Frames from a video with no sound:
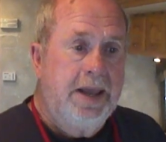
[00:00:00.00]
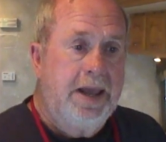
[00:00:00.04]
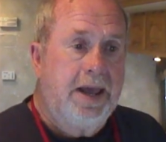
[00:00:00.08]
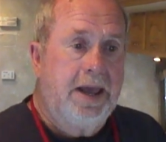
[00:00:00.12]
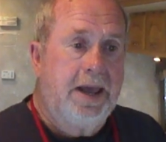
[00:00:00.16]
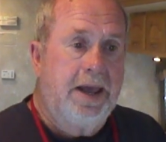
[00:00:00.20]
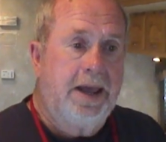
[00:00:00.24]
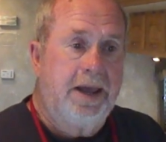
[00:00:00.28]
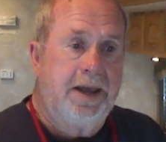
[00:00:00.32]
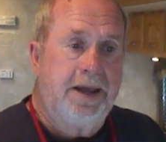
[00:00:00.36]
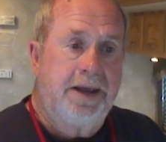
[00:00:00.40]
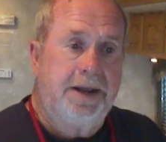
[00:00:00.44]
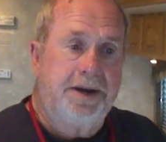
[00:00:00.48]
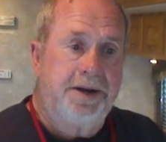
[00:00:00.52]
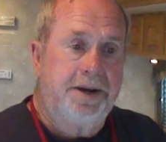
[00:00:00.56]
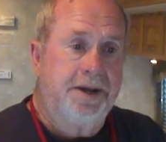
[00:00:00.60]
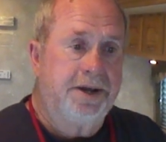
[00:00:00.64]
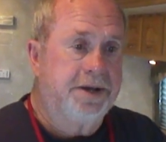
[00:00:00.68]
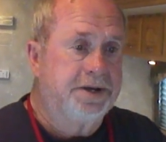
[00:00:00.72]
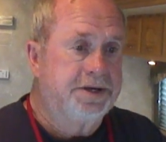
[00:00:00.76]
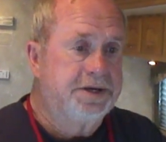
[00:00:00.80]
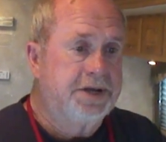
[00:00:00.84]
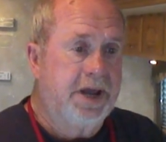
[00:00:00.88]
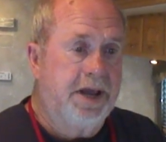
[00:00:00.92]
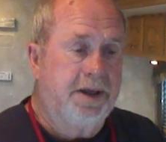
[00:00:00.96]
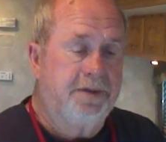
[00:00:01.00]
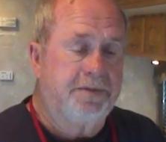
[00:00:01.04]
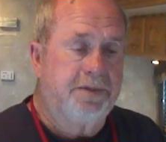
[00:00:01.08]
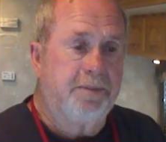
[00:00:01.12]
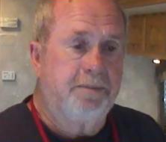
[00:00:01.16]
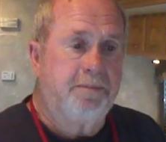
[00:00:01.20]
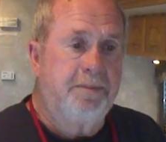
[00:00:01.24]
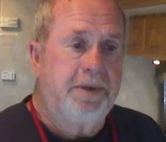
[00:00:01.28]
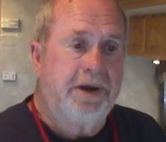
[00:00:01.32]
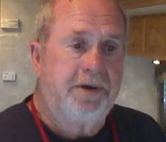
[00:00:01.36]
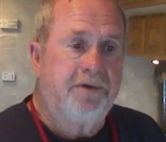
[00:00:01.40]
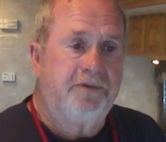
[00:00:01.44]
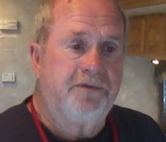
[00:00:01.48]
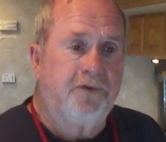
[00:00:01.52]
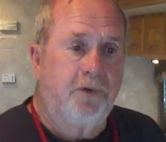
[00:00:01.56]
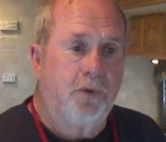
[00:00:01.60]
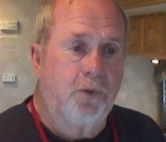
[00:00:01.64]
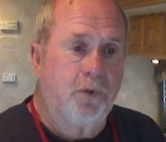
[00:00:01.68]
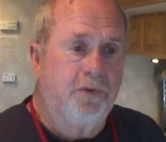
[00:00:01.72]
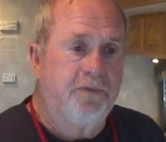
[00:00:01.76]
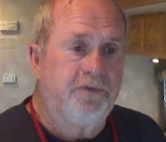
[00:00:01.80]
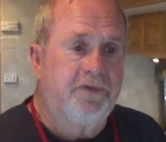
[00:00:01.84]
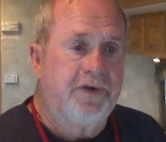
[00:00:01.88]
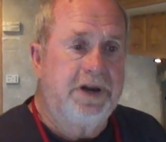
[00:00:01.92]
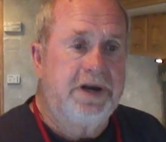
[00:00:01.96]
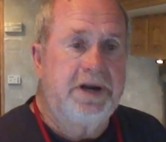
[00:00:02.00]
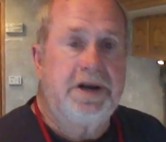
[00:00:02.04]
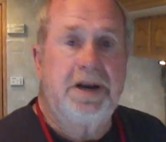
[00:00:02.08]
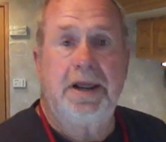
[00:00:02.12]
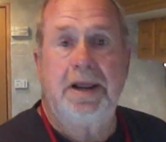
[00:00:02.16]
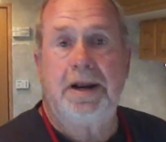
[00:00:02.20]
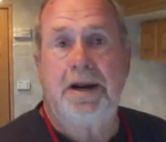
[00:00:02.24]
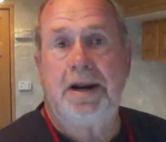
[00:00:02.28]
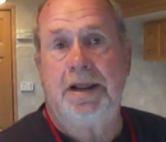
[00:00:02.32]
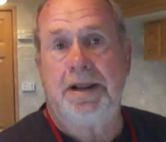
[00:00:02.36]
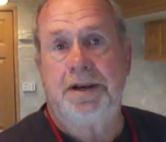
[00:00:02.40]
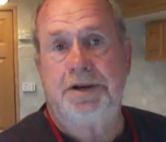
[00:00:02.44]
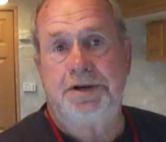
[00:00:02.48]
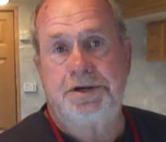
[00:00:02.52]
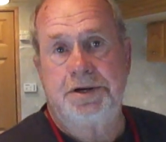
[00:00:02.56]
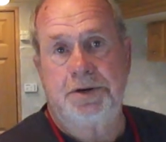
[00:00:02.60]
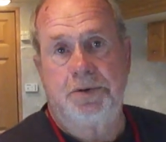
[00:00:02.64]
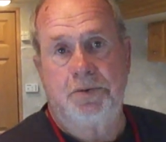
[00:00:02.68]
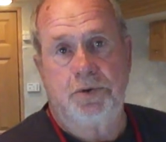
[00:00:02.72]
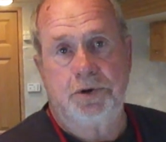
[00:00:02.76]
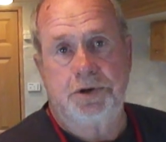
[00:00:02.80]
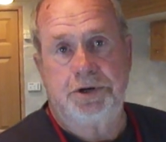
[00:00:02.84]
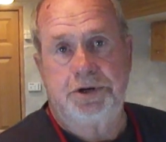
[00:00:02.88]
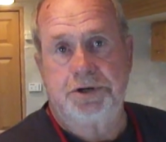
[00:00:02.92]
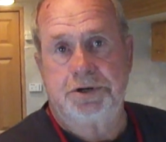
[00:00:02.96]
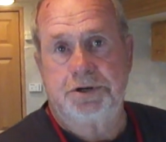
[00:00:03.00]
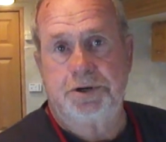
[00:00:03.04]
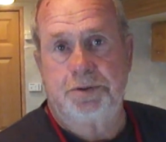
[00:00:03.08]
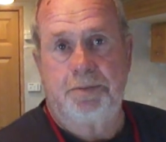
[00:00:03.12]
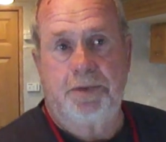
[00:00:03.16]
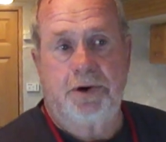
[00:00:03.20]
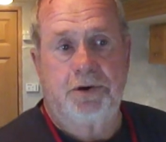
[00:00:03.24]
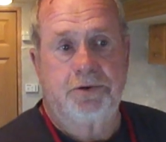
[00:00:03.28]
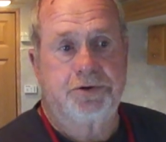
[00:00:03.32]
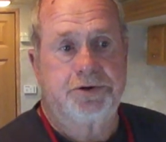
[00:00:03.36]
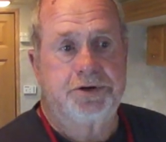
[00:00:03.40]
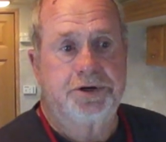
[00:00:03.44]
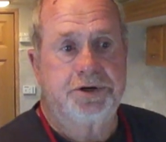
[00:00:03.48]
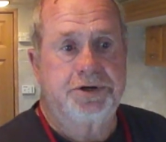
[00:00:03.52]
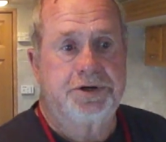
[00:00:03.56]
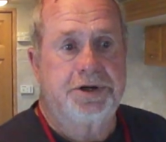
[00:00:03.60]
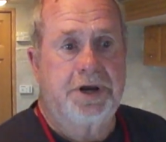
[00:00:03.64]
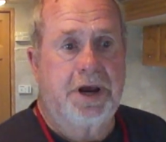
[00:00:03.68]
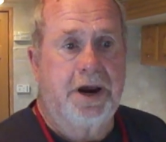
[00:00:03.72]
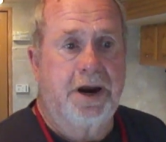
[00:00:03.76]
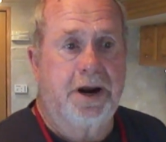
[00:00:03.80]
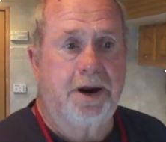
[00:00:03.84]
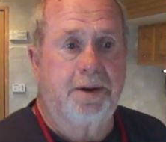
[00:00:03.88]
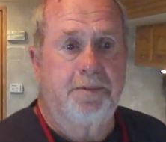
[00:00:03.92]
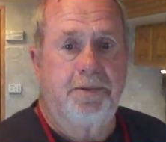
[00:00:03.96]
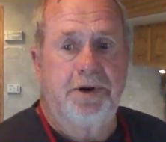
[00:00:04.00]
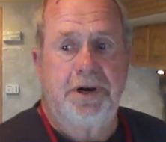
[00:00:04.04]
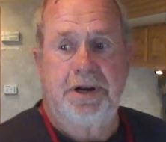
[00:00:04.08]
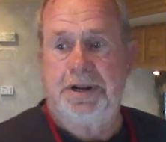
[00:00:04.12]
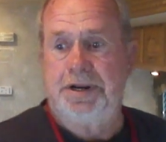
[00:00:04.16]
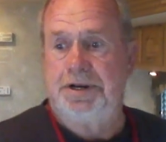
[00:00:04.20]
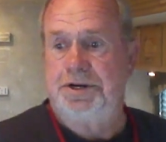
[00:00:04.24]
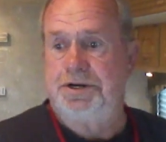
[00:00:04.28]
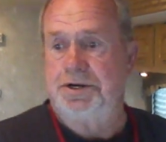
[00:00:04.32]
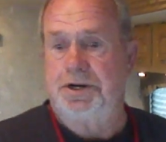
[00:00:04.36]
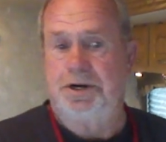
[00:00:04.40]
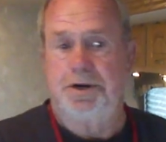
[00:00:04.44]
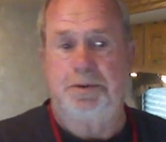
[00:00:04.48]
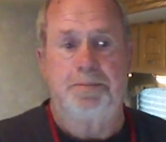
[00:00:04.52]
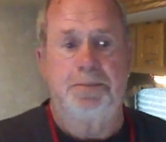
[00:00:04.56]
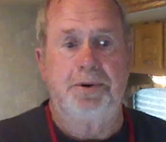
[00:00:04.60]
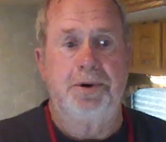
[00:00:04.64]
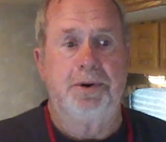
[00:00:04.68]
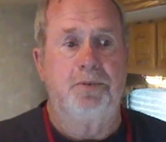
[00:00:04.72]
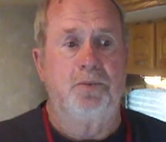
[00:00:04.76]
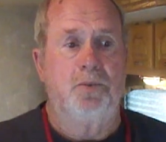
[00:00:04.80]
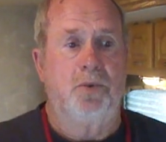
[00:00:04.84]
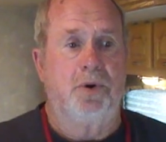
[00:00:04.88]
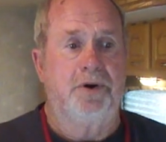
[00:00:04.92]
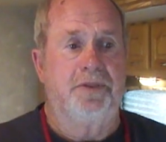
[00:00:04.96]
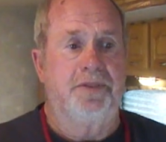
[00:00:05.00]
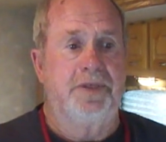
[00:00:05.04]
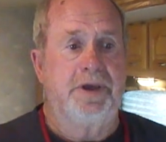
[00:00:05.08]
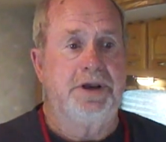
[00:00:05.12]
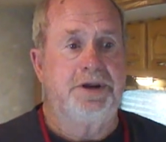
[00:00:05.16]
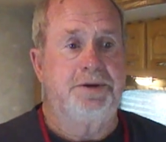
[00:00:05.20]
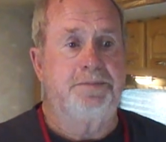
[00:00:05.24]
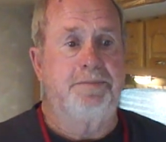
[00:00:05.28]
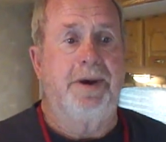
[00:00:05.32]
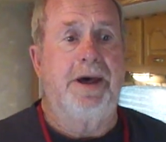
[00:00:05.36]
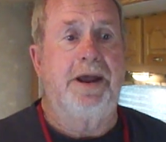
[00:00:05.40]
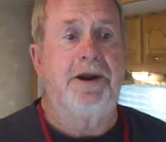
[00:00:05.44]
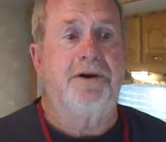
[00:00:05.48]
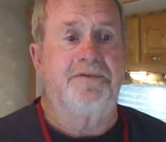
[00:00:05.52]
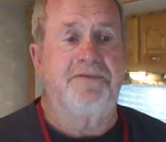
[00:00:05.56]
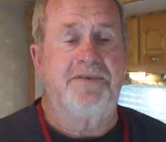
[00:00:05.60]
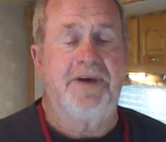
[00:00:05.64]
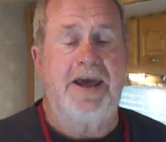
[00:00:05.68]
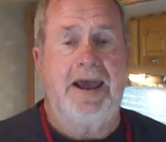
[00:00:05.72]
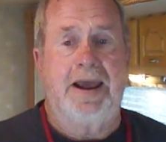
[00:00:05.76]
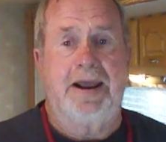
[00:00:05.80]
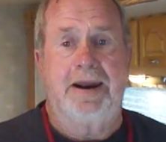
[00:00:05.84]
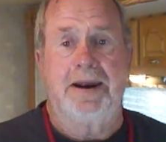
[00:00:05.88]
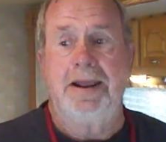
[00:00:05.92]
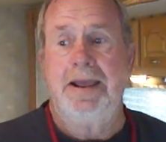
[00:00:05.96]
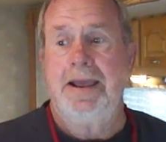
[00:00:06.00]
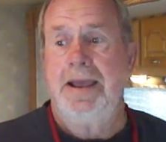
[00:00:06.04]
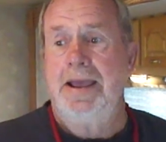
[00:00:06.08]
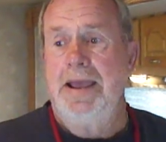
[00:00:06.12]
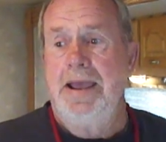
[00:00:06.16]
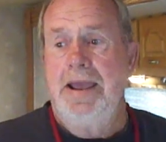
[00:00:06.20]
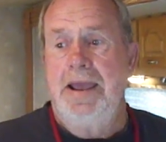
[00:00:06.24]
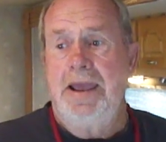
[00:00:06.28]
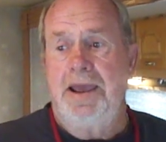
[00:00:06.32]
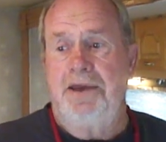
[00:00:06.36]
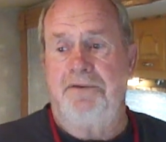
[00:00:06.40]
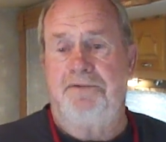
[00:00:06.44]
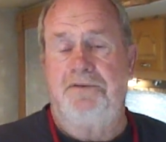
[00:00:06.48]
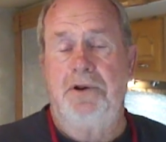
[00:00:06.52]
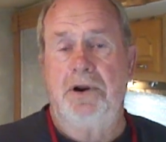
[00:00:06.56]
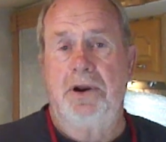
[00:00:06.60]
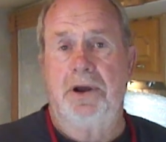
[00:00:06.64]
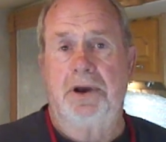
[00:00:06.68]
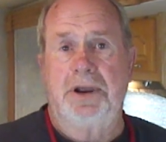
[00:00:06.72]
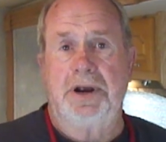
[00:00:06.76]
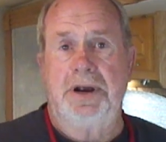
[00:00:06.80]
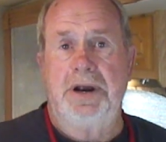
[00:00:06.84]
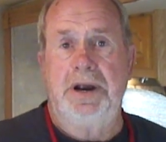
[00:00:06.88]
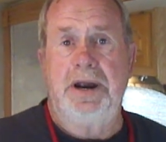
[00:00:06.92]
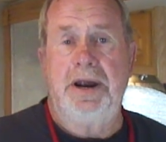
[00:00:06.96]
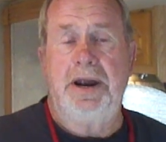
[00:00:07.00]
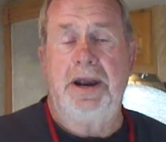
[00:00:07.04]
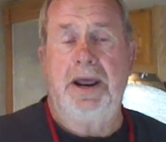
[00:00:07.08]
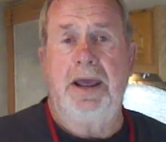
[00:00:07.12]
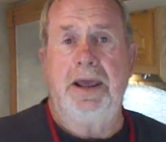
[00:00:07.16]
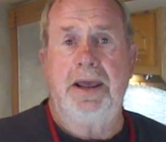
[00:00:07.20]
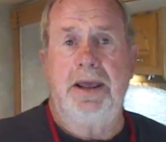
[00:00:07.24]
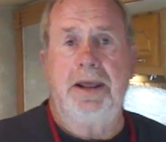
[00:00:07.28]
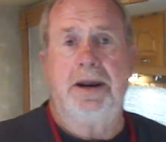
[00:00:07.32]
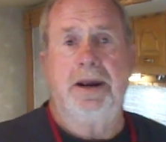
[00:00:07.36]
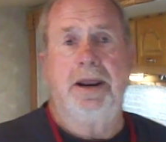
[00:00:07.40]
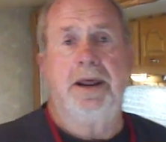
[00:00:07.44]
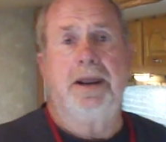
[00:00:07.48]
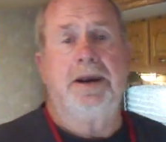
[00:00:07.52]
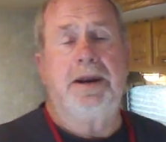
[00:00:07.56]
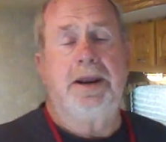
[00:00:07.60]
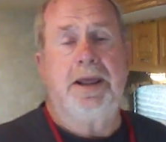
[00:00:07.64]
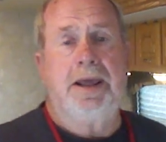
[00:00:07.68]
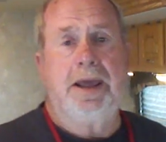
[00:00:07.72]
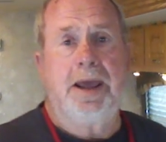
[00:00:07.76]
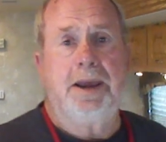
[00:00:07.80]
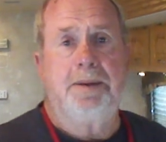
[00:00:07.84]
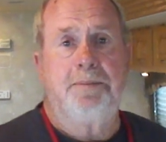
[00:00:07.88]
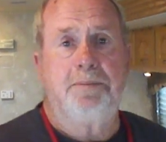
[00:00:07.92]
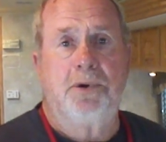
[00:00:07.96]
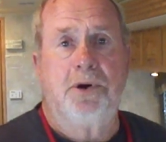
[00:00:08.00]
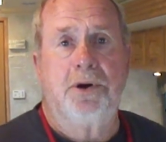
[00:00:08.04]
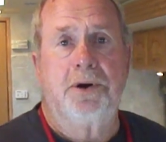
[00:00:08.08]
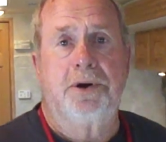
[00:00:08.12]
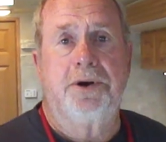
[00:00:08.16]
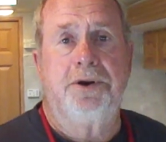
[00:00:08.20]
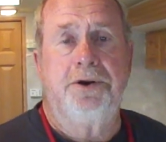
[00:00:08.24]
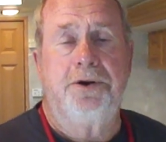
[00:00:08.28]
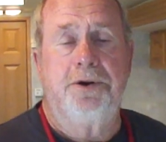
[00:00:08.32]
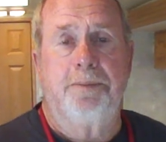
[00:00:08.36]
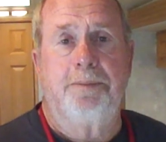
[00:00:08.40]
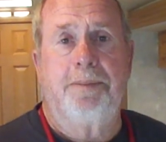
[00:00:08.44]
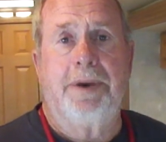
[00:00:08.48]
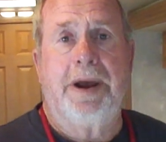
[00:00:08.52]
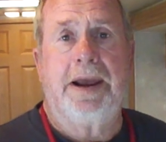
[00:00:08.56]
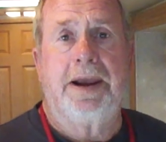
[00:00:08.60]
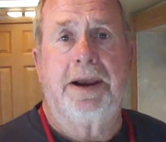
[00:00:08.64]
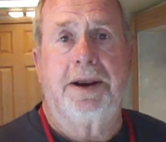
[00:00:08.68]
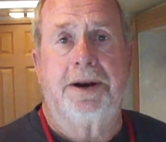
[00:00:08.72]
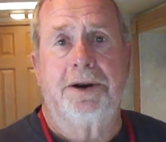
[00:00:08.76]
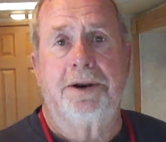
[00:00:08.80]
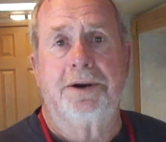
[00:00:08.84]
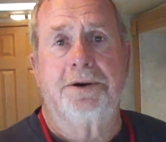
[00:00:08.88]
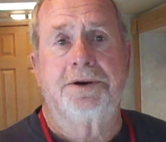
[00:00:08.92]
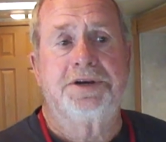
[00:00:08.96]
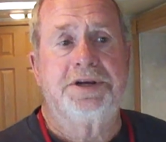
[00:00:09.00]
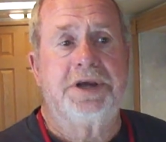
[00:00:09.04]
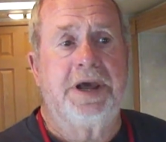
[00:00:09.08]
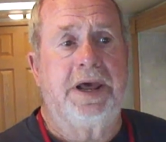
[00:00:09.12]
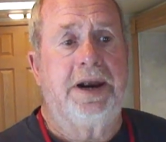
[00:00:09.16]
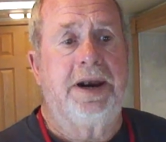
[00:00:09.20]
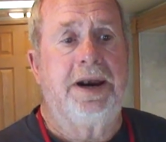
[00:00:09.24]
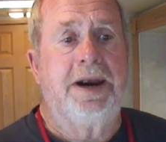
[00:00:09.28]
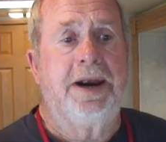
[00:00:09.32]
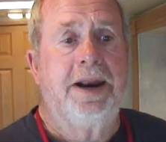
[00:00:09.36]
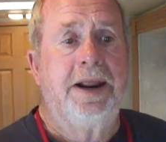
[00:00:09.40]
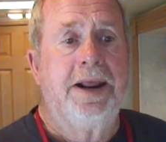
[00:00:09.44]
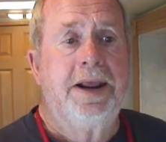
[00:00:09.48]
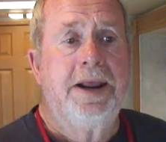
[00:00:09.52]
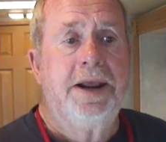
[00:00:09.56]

Uh, it does have the big Ford V10 engine, which is the most desirable engine to put in one of these. Matter of fact, if you look in the NADA book and your bank looks at it,